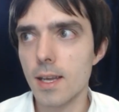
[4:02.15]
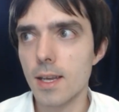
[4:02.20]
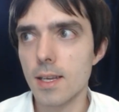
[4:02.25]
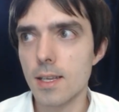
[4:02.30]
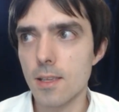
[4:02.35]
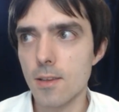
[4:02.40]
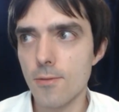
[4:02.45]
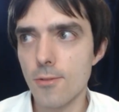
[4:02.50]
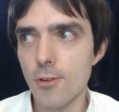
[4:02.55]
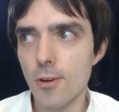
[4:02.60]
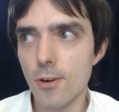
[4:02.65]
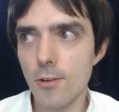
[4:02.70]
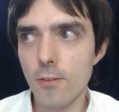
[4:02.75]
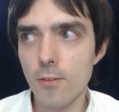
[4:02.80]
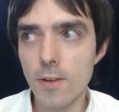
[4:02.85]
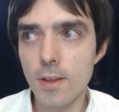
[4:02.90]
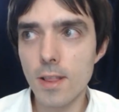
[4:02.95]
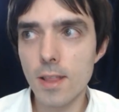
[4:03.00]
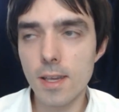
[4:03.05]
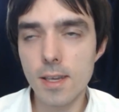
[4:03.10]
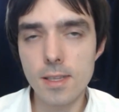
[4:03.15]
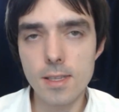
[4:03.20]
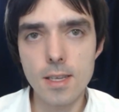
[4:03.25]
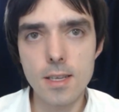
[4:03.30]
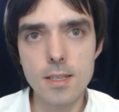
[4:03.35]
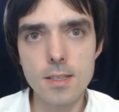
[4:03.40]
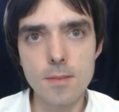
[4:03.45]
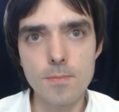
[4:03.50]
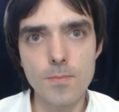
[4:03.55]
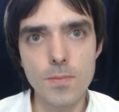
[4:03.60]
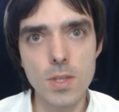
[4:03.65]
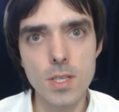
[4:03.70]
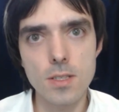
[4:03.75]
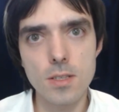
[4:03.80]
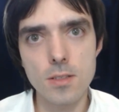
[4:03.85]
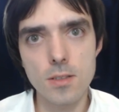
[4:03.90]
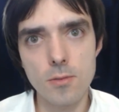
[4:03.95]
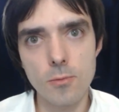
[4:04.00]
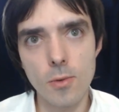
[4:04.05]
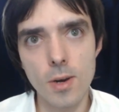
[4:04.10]
If you are feeling this
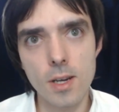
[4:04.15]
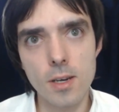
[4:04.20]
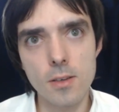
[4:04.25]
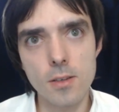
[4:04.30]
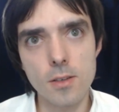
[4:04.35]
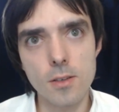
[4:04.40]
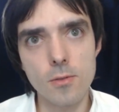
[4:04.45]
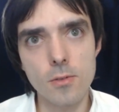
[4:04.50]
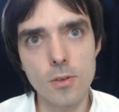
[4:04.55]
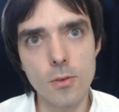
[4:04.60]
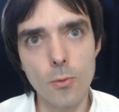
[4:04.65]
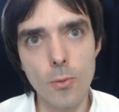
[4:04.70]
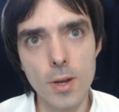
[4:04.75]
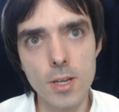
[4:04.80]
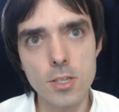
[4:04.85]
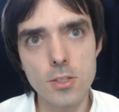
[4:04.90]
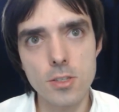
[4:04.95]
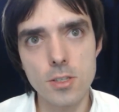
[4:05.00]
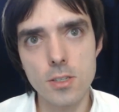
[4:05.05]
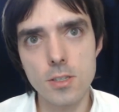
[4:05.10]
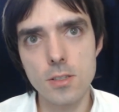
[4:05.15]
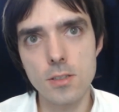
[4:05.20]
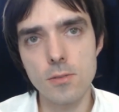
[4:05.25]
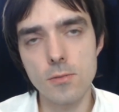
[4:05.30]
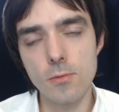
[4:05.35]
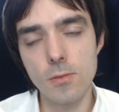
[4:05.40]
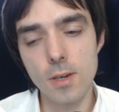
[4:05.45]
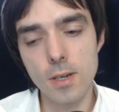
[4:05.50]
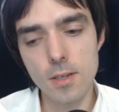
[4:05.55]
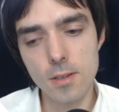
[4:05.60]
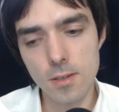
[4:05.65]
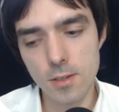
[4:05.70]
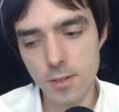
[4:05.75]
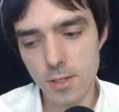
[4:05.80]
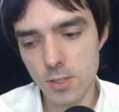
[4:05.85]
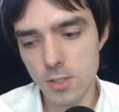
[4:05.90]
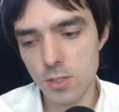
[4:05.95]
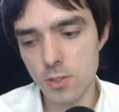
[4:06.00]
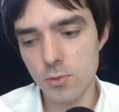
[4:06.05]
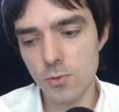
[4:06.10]
is one question
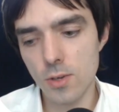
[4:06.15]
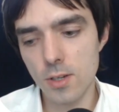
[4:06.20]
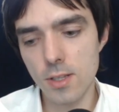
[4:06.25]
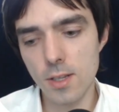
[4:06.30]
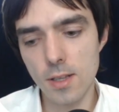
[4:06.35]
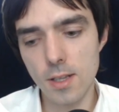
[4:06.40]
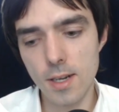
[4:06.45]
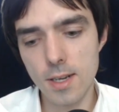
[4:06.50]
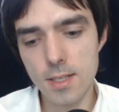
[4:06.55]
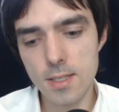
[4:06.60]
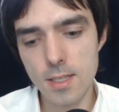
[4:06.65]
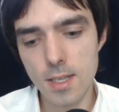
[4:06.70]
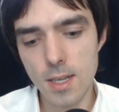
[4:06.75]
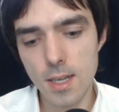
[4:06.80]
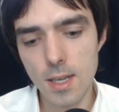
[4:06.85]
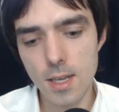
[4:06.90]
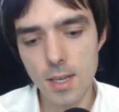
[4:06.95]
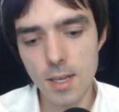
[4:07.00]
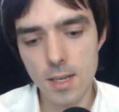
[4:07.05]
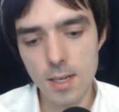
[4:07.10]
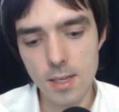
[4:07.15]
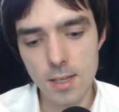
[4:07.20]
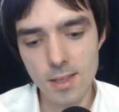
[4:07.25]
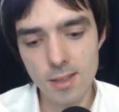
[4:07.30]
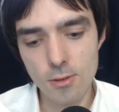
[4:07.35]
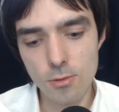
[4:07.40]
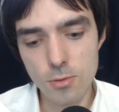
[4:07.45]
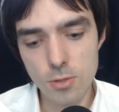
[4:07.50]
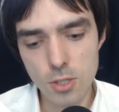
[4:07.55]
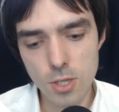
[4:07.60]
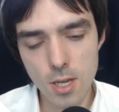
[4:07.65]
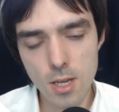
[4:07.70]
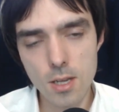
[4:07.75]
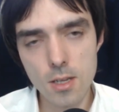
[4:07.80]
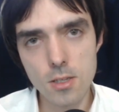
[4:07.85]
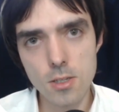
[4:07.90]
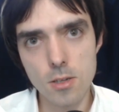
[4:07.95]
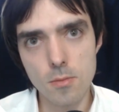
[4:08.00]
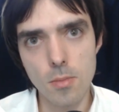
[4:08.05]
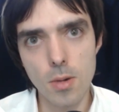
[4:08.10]
to analyze and to
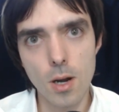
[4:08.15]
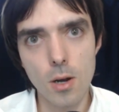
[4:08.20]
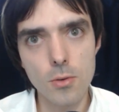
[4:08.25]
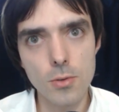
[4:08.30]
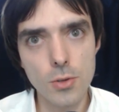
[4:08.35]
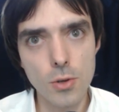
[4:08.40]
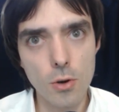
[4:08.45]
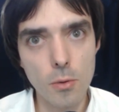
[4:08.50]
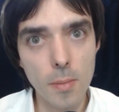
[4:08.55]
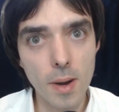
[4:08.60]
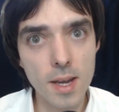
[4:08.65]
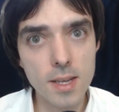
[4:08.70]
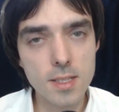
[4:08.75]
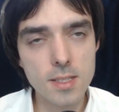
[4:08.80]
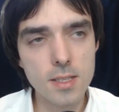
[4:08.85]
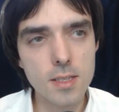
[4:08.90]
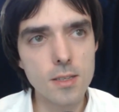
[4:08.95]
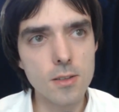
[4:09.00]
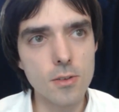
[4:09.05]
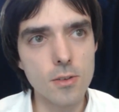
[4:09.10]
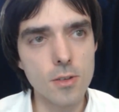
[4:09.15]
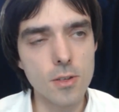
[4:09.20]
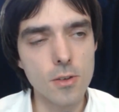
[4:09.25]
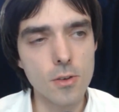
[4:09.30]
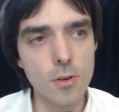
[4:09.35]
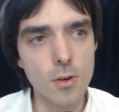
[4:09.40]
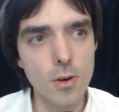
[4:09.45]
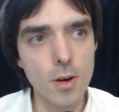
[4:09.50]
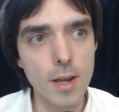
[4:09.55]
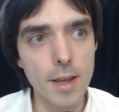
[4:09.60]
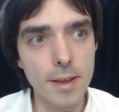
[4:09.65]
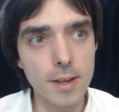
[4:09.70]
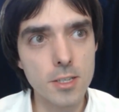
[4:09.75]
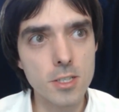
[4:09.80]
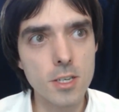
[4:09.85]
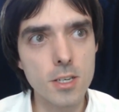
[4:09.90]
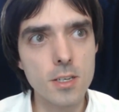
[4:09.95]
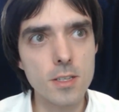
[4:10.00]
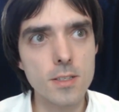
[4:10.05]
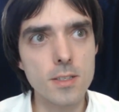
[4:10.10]
change about your mindset, your
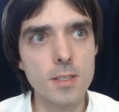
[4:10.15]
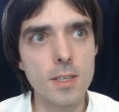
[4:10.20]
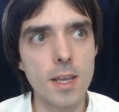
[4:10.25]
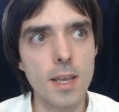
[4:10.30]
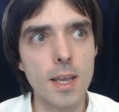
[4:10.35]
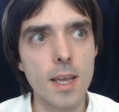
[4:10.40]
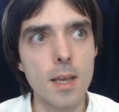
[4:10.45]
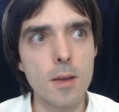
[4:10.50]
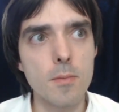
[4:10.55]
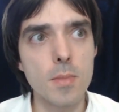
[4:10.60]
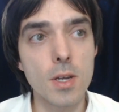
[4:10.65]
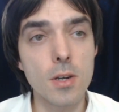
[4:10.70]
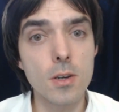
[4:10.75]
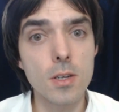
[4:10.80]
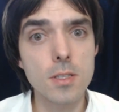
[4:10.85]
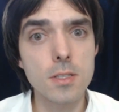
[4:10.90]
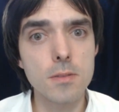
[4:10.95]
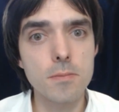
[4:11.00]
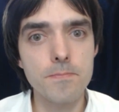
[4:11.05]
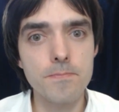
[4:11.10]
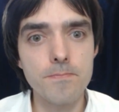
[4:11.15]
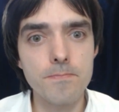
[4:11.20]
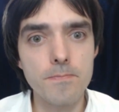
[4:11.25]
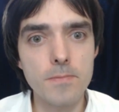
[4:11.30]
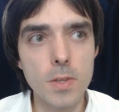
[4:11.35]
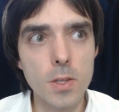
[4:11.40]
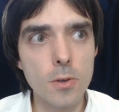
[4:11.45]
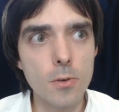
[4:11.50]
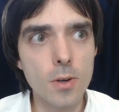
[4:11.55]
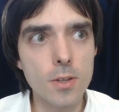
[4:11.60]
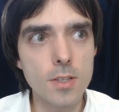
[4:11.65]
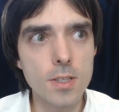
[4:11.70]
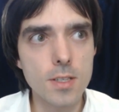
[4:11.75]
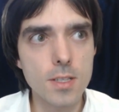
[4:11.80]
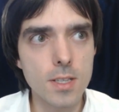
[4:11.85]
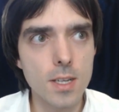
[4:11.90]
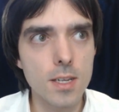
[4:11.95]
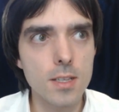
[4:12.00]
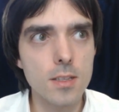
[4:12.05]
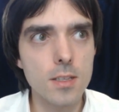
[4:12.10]
actions, because you
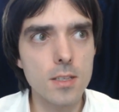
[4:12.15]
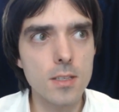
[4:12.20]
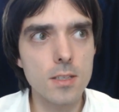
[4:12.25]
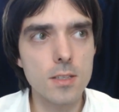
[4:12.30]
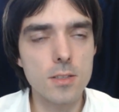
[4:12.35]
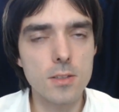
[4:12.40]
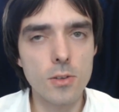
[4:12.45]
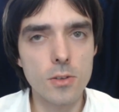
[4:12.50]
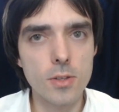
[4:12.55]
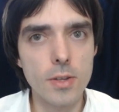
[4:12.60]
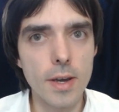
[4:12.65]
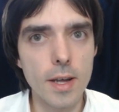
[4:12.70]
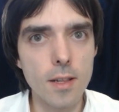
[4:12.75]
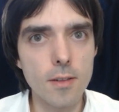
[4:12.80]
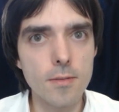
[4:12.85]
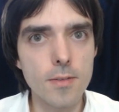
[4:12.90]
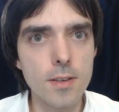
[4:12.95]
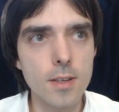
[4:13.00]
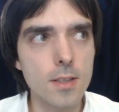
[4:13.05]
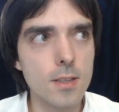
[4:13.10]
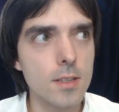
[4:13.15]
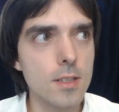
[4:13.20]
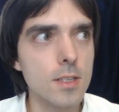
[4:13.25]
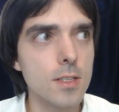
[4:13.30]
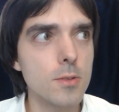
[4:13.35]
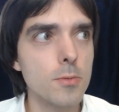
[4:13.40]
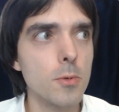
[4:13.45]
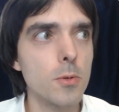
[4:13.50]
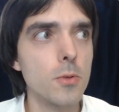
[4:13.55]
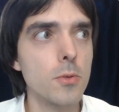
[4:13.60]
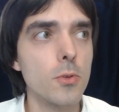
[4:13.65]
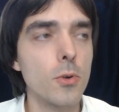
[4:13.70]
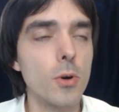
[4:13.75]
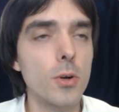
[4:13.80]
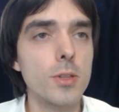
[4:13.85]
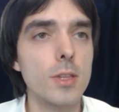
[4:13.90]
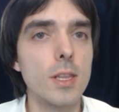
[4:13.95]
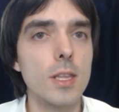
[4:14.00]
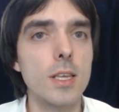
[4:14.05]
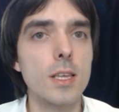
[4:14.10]
understand this is not healthy and this will
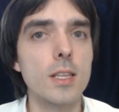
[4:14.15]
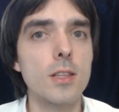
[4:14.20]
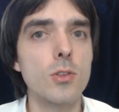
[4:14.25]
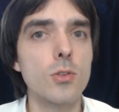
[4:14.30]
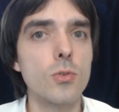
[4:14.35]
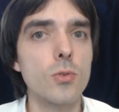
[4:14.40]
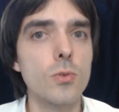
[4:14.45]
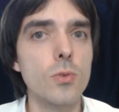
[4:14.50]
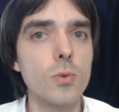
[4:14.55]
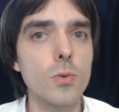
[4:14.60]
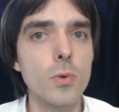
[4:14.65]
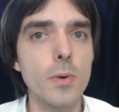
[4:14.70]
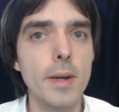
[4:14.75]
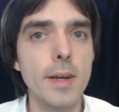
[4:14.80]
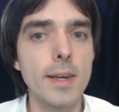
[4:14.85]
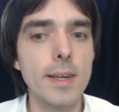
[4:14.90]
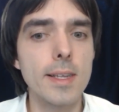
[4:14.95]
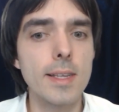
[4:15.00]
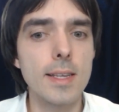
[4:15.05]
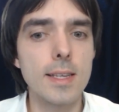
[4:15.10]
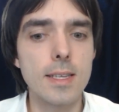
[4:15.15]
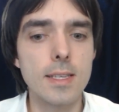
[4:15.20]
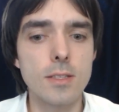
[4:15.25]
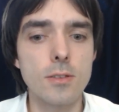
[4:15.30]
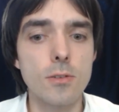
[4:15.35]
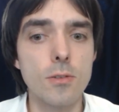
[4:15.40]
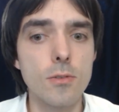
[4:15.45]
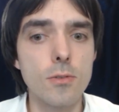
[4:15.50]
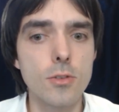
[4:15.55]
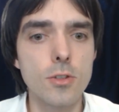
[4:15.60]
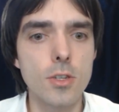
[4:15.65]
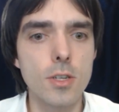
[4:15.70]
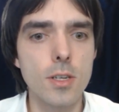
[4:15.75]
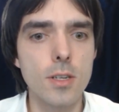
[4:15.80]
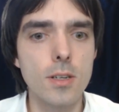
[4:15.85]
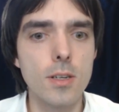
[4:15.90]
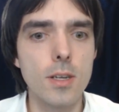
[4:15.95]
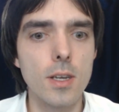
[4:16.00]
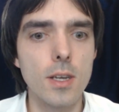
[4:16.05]
not lead to any solution.